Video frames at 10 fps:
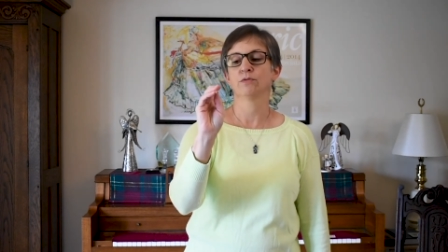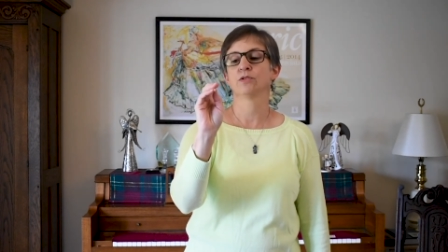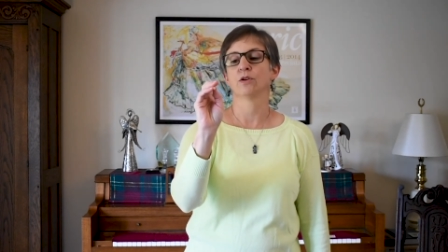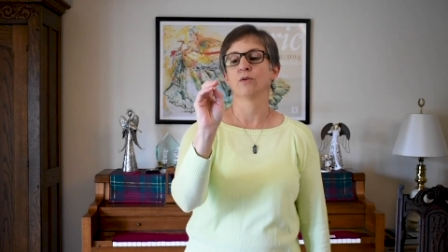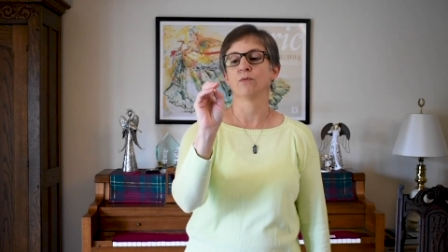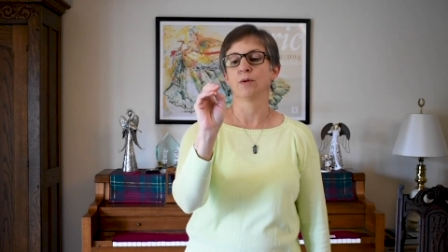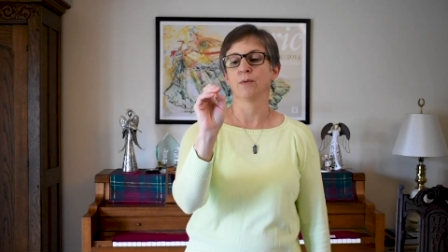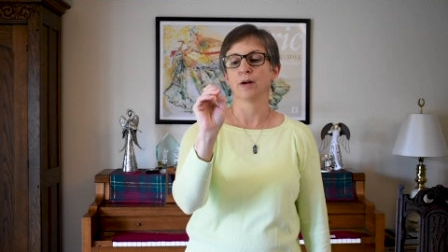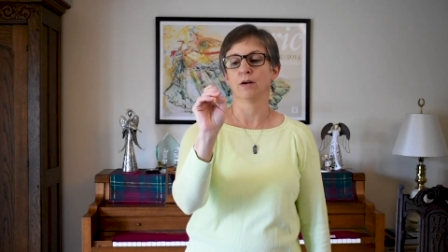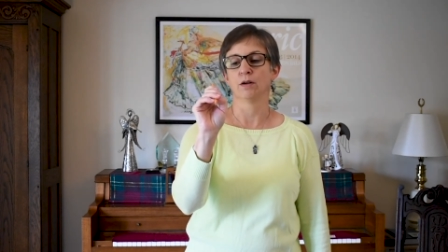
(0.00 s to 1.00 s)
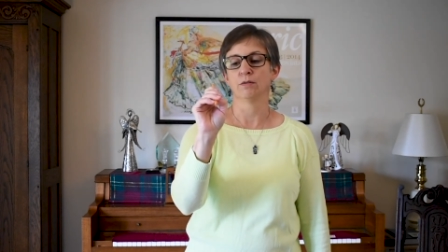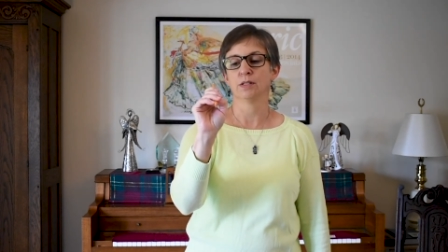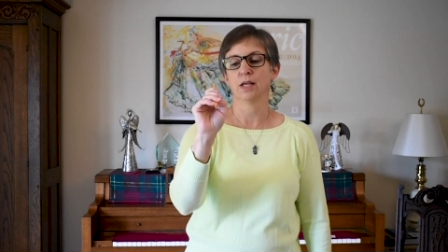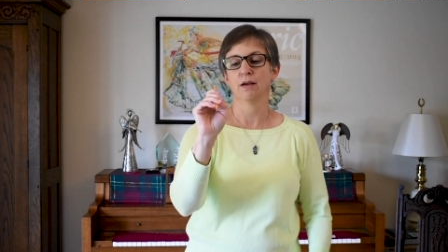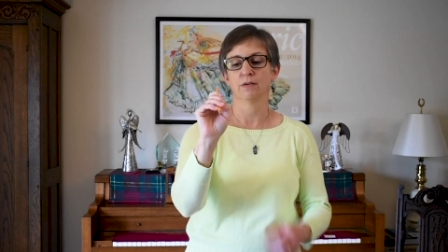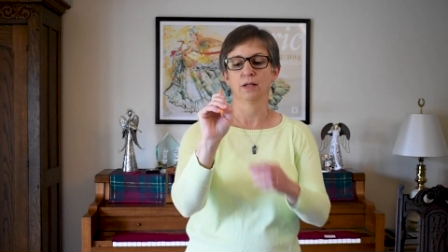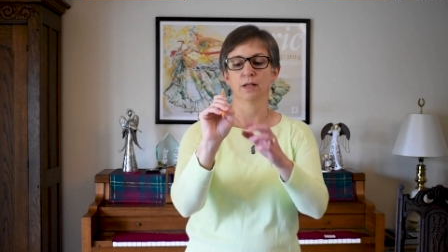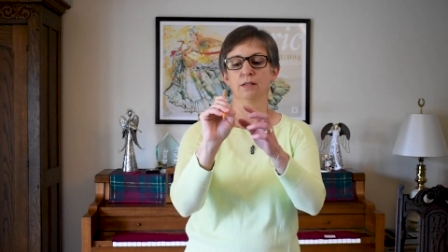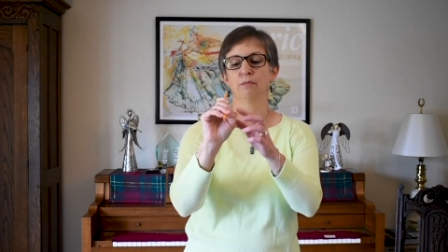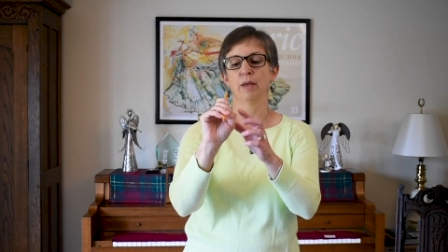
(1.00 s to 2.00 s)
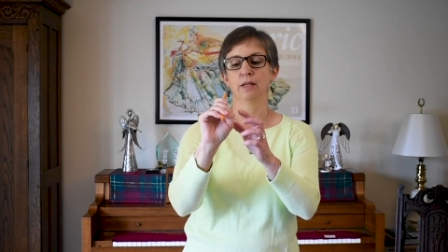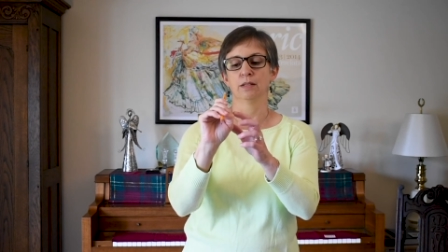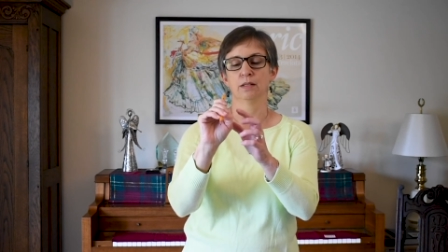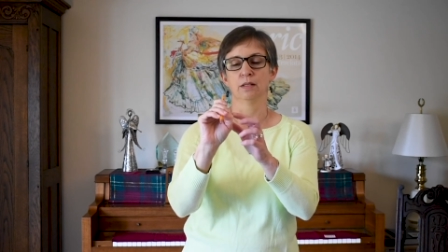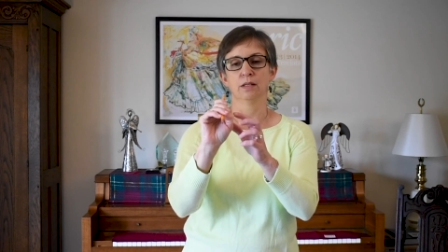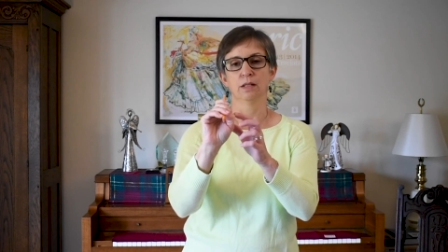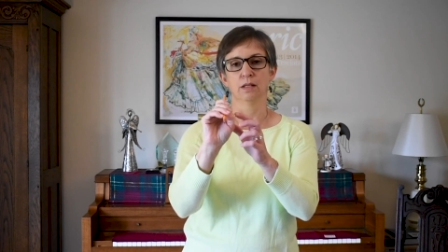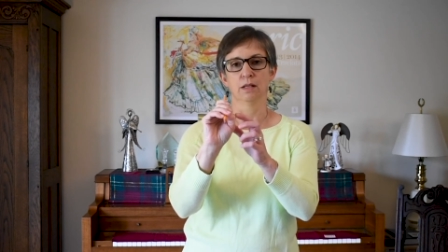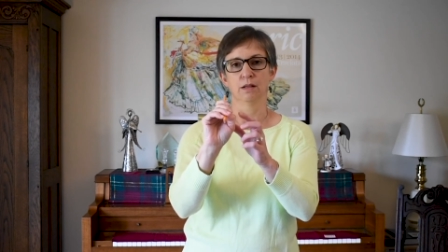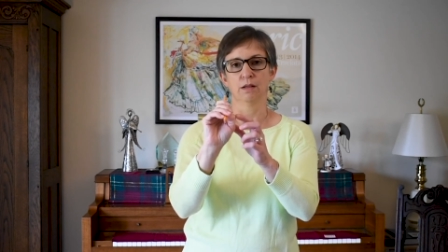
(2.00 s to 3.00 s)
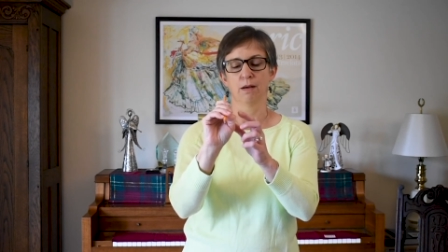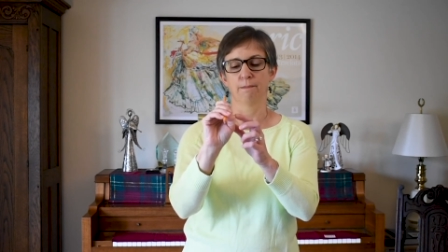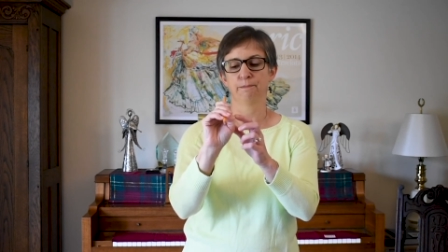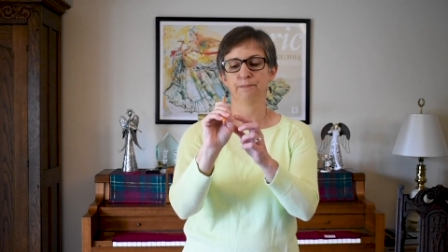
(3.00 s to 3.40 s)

So we want to always have a nice bend in the thumb.